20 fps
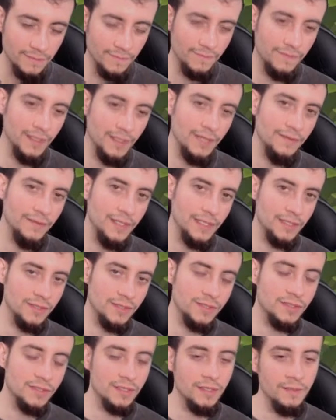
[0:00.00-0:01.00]
Very
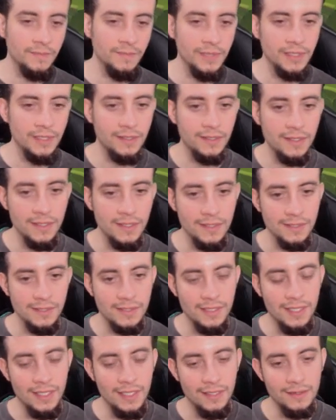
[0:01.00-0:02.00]
interesting
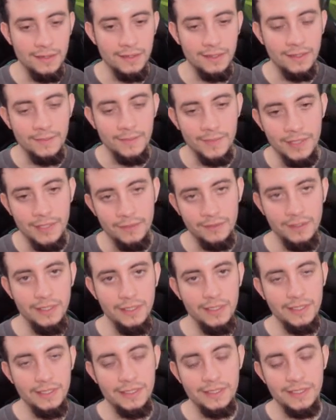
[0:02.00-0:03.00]
because I think about
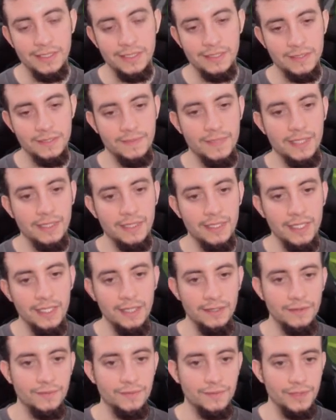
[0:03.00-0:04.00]
the 6 mana
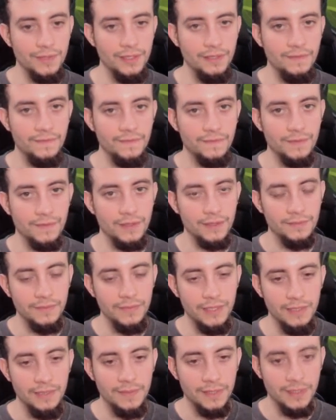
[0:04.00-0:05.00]
8/3 from Demon